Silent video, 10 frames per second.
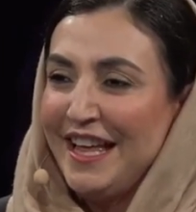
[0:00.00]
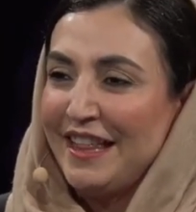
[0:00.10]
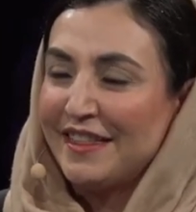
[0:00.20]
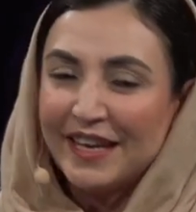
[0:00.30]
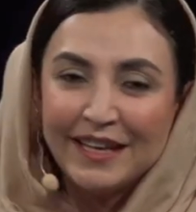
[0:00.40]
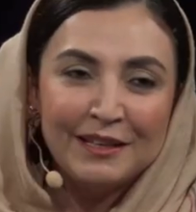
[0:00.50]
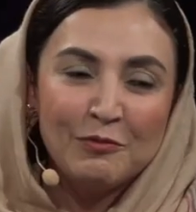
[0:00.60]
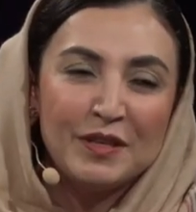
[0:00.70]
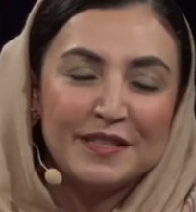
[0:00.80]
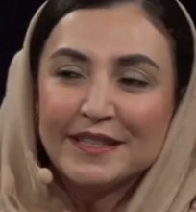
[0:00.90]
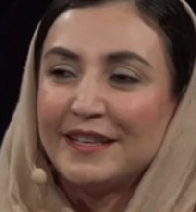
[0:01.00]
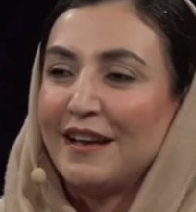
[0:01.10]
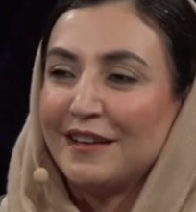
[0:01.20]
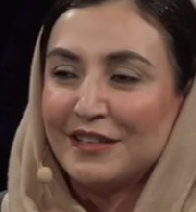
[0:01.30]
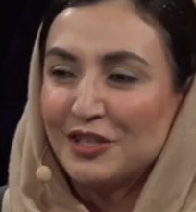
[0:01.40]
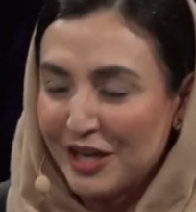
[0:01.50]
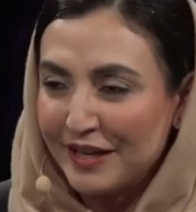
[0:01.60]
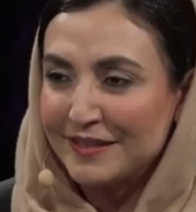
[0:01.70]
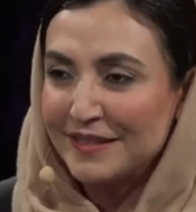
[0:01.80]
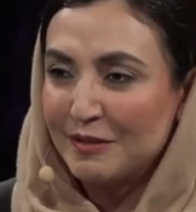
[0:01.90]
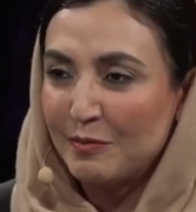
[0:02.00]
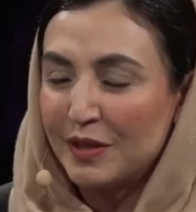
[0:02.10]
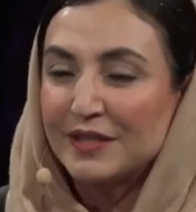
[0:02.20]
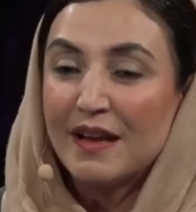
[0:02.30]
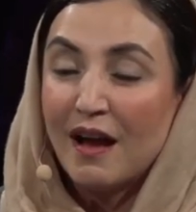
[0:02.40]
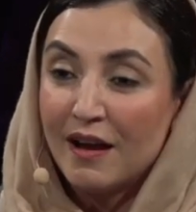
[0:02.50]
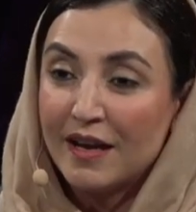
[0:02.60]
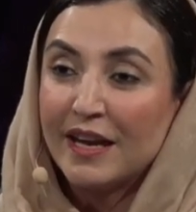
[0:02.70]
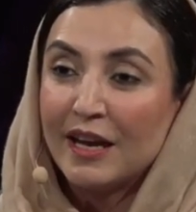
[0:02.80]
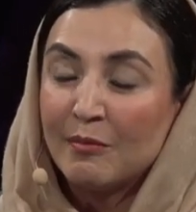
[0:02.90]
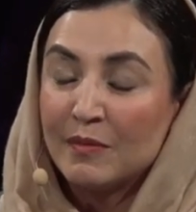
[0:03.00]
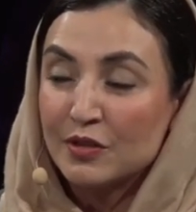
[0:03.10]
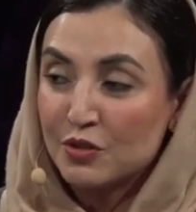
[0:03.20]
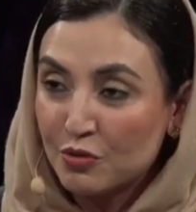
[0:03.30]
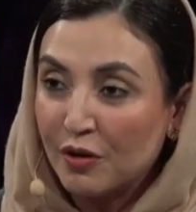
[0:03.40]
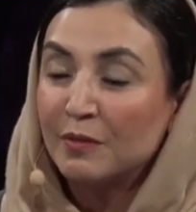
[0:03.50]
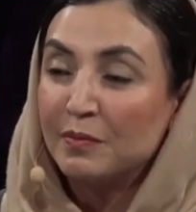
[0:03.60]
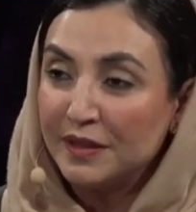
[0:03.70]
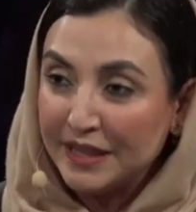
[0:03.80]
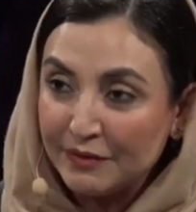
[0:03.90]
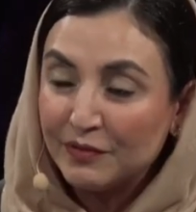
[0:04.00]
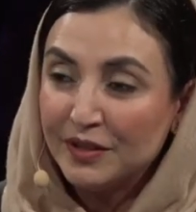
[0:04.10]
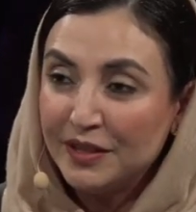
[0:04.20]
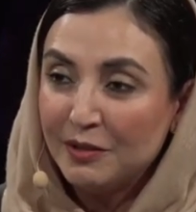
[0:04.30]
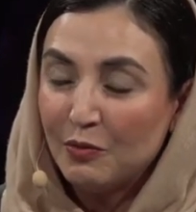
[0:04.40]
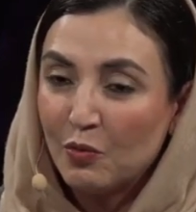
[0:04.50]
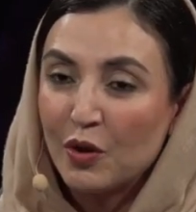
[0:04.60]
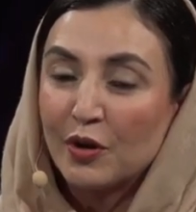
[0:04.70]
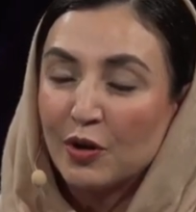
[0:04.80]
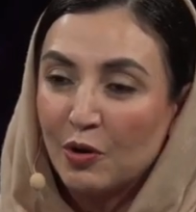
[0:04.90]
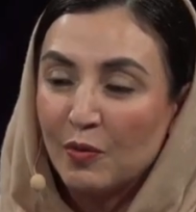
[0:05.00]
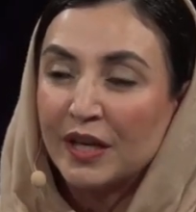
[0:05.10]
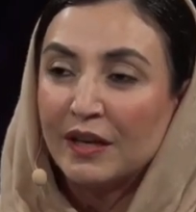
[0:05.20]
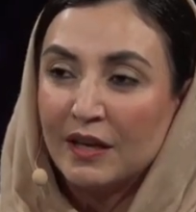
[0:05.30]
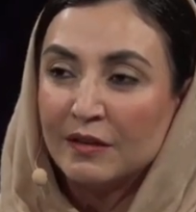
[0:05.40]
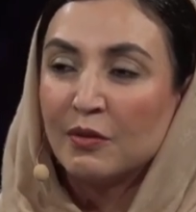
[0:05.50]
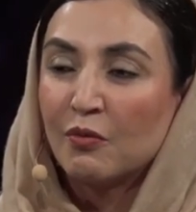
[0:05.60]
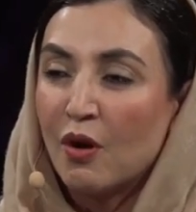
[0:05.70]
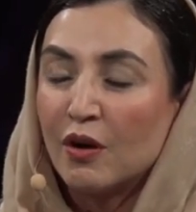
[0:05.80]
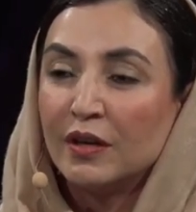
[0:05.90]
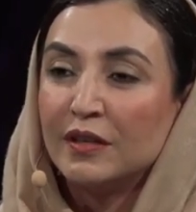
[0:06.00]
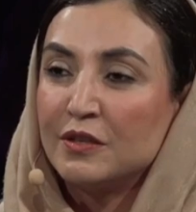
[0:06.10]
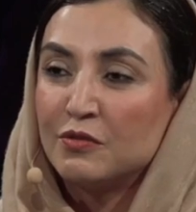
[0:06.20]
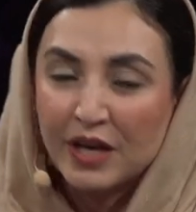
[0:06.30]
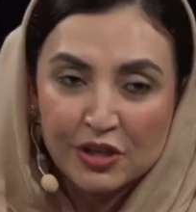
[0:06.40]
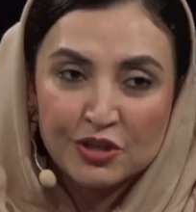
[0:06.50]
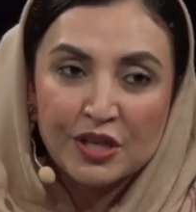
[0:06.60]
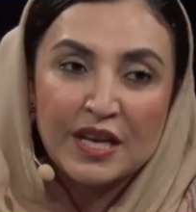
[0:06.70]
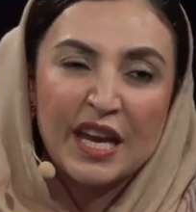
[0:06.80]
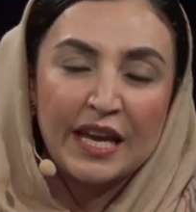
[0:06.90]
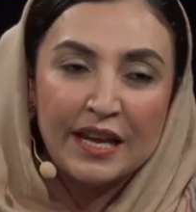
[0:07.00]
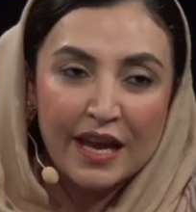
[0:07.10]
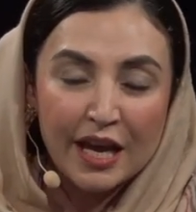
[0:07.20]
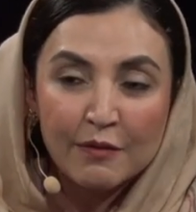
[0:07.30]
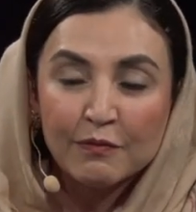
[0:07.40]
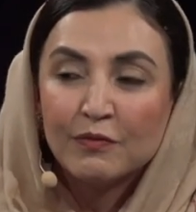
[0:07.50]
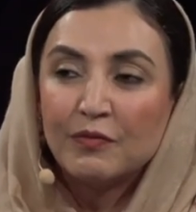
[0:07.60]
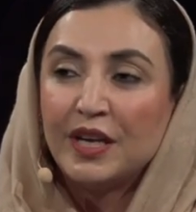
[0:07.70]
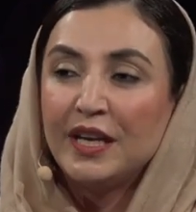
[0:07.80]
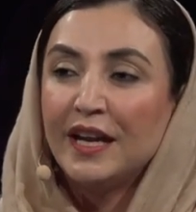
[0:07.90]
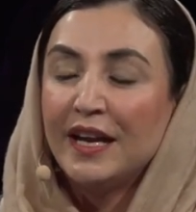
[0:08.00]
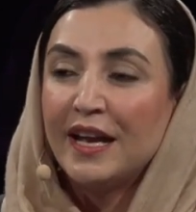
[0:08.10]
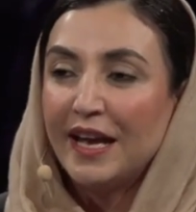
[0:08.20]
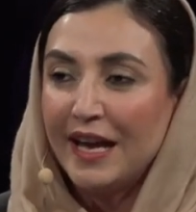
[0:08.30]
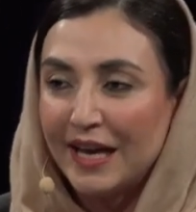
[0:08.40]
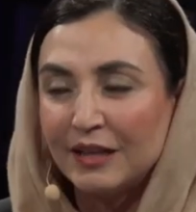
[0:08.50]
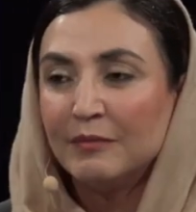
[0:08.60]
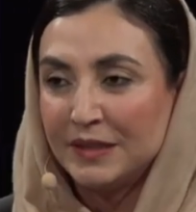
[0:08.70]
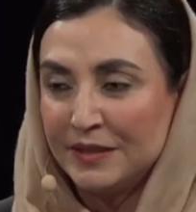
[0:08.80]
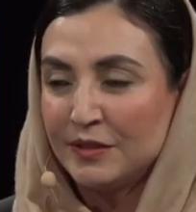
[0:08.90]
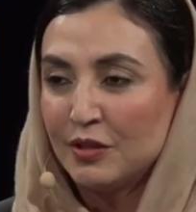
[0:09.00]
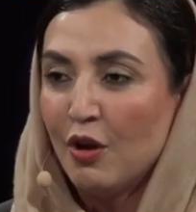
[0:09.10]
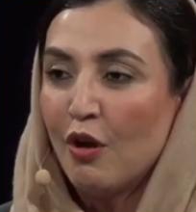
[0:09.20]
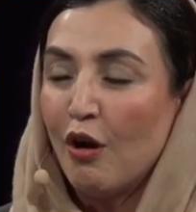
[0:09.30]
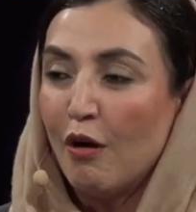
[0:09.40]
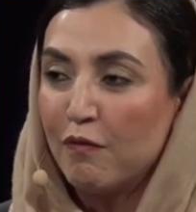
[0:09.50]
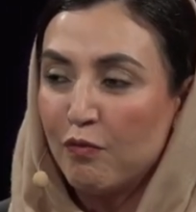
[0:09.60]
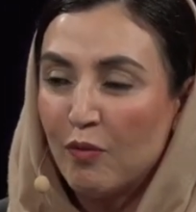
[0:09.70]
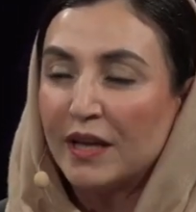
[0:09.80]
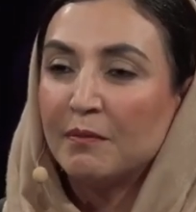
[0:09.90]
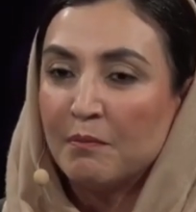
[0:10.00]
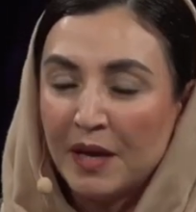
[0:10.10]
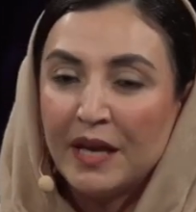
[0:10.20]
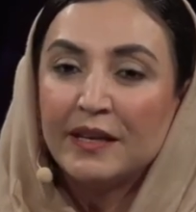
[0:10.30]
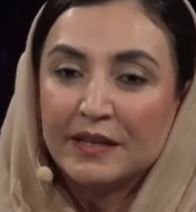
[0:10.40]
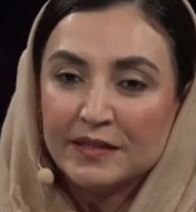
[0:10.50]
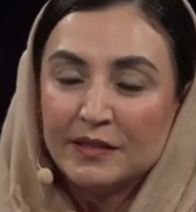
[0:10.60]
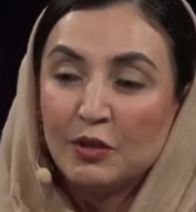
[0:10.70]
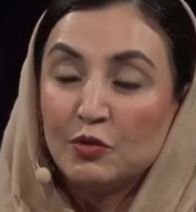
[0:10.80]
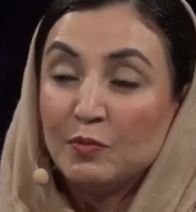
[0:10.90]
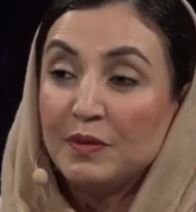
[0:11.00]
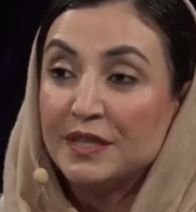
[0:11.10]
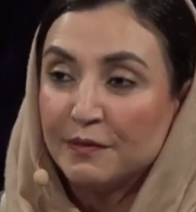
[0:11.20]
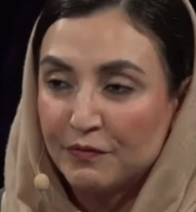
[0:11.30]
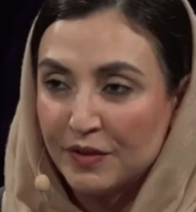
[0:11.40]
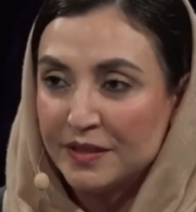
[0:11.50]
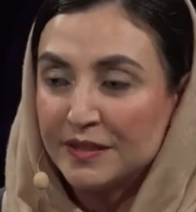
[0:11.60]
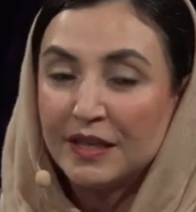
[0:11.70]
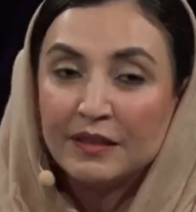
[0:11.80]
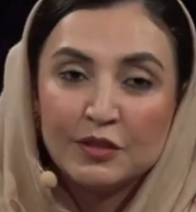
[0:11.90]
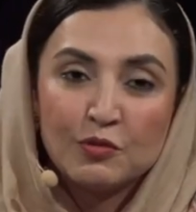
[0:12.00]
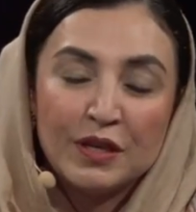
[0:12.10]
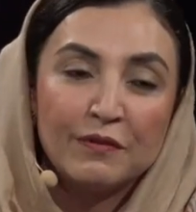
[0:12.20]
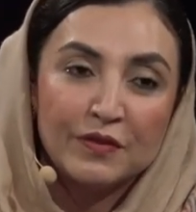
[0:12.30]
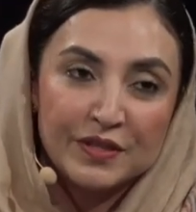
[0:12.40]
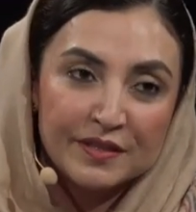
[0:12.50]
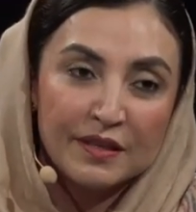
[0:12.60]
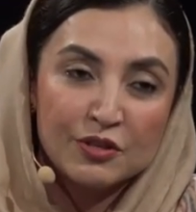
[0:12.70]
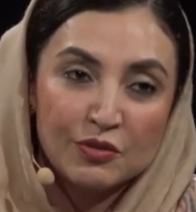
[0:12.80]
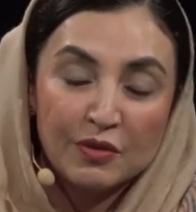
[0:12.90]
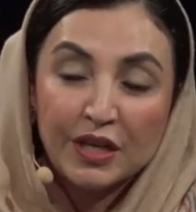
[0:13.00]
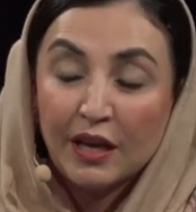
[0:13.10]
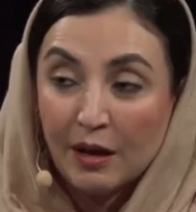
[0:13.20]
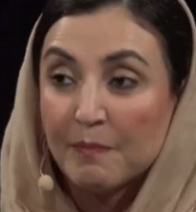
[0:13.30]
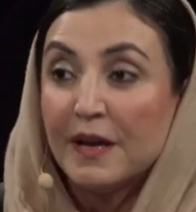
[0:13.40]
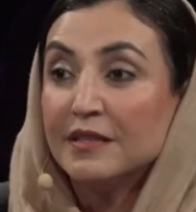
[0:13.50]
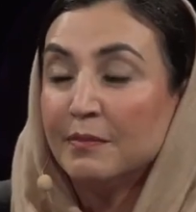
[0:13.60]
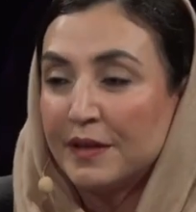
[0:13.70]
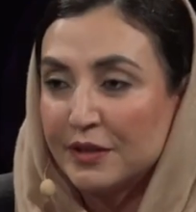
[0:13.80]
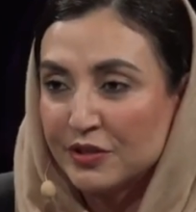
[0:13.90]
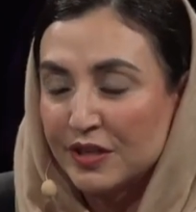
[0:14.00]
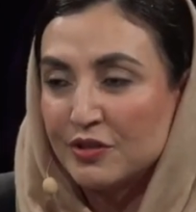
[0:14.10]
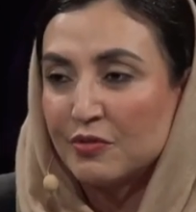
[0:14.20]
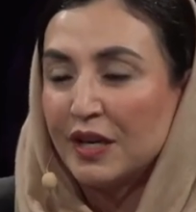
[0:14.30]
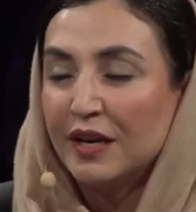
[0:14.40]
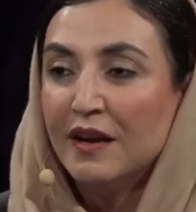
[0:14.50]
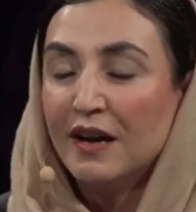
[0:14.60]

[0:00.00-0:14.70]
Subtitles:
Then we still had a chance, because I am a strong believer we are going in the wrong direction in every element of what made us to be different in the 21st century, as a better century.